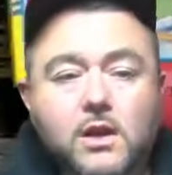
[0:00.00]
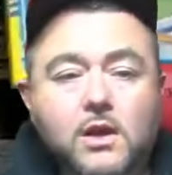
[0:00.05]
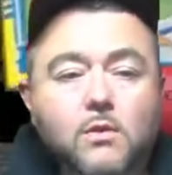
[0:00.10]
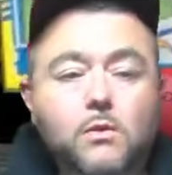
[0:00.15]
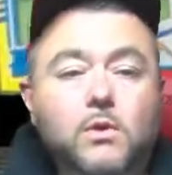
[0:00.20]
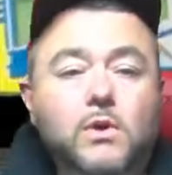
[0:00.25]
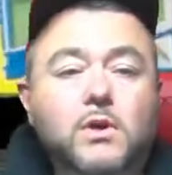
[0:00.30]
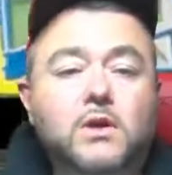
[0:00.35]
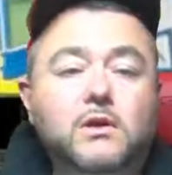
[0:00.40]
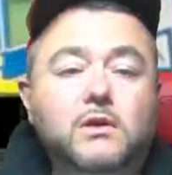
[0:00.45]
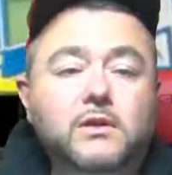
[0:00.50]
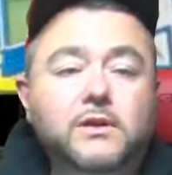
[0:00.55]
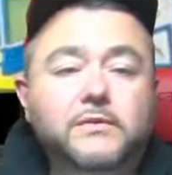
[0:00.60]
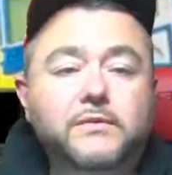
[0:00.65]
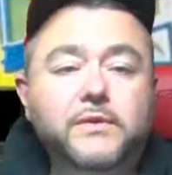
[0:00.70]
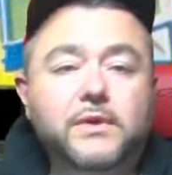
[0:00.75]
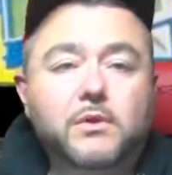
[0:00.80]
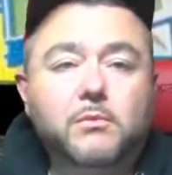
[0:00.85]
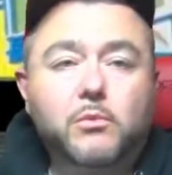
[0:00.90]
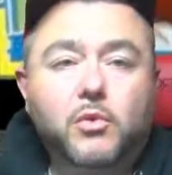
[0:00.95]
We're currently
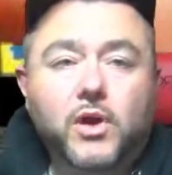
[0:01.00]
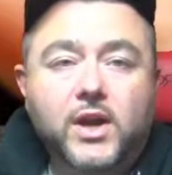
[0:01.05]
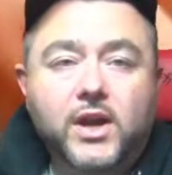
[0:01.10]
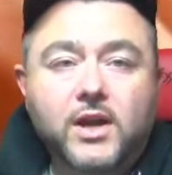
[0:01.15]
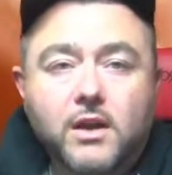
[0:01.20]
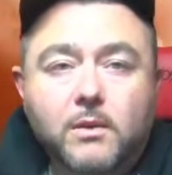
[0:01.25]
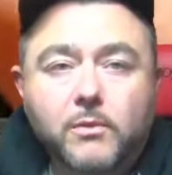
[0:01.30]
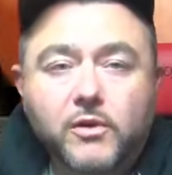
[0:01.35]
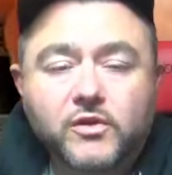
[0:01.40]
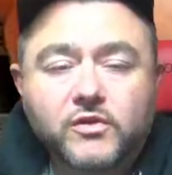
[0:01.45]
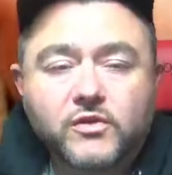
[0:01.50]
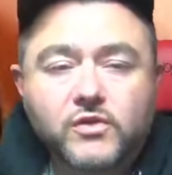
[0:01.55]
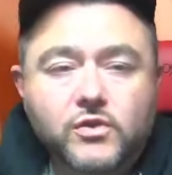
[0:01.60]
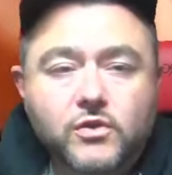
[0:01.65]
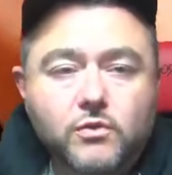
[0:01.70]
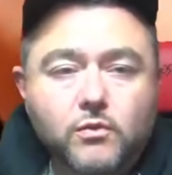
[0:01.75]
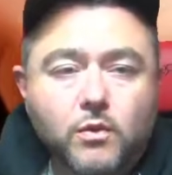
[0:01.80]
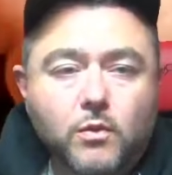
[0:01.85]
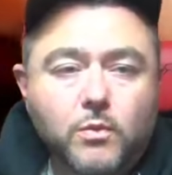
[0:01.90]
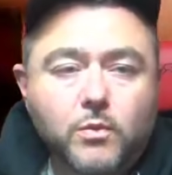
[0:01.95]
filling break number 2,
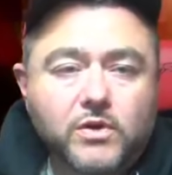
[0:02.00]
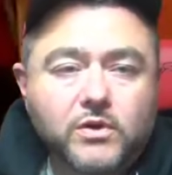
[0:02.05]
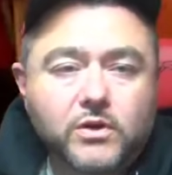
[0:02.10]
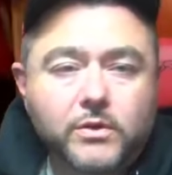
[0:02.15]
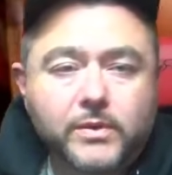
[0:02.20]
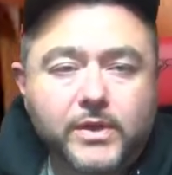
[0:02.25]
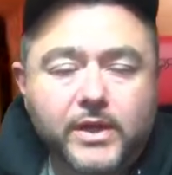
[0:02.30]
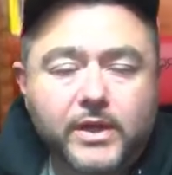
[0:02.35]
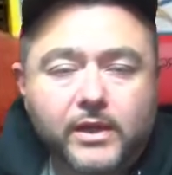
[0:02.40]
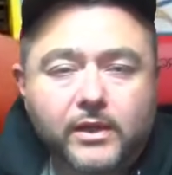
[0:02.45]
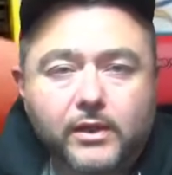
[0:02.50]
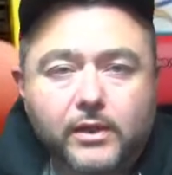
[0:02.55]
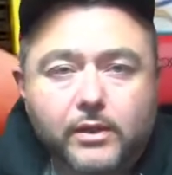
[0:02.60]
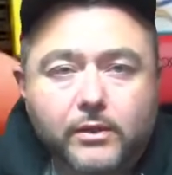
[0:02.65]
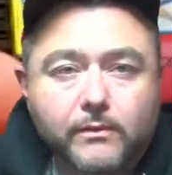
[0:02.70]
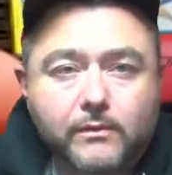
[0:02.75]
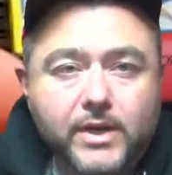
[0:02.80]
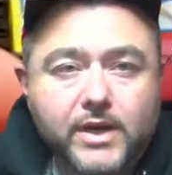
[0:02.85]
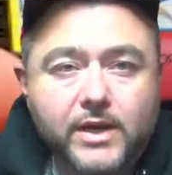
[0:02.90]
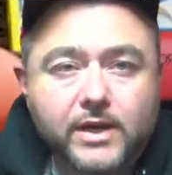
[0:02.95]
where we're doing
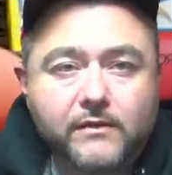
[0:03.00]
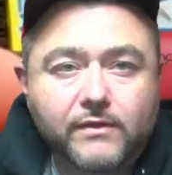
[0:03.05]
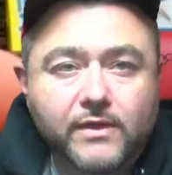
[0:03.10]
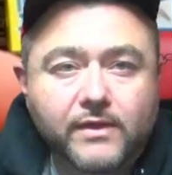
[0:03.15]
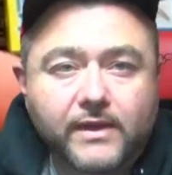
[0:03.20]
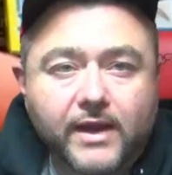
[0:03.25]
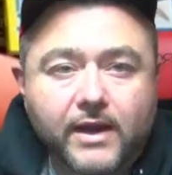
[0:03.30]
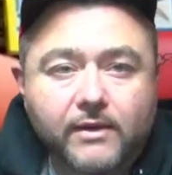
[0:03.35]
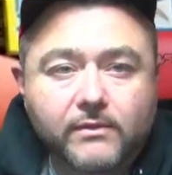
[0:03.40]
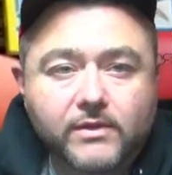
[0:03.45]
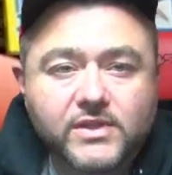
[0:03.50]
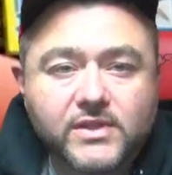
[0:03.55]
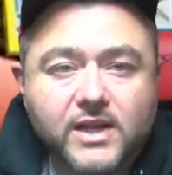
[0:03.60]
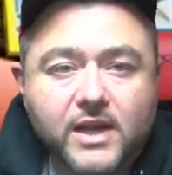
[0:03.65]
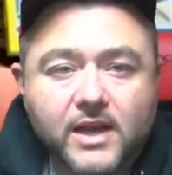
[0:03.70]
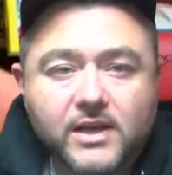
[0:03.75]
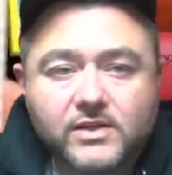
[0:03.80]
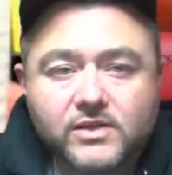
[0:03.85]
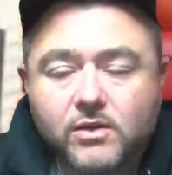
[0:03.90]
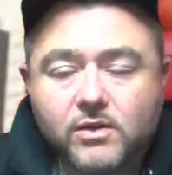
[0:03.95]
3 of the Donruss
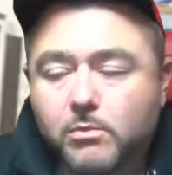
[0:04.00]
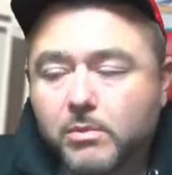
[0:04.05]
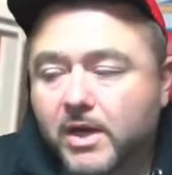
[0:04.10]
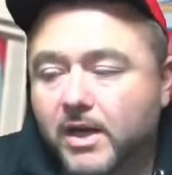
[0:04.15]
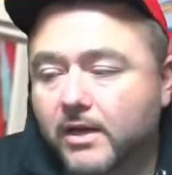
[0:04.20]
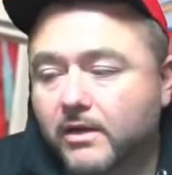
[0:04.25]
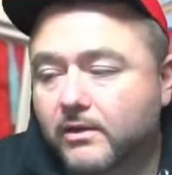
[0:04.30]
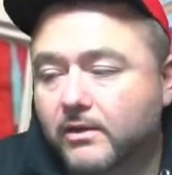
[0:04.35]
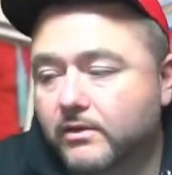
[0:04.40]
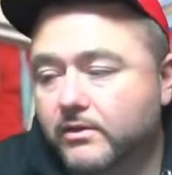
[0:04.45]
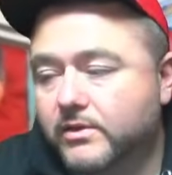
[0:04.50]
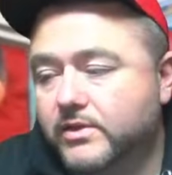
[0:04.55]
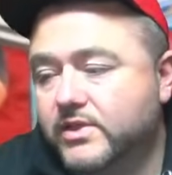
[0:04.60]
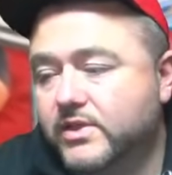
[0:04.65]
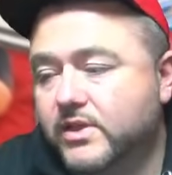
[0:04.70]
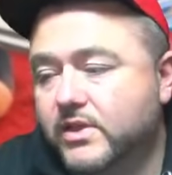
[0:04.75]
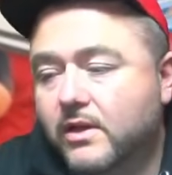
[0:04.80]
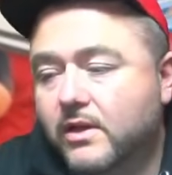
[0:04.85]
Costco bundles,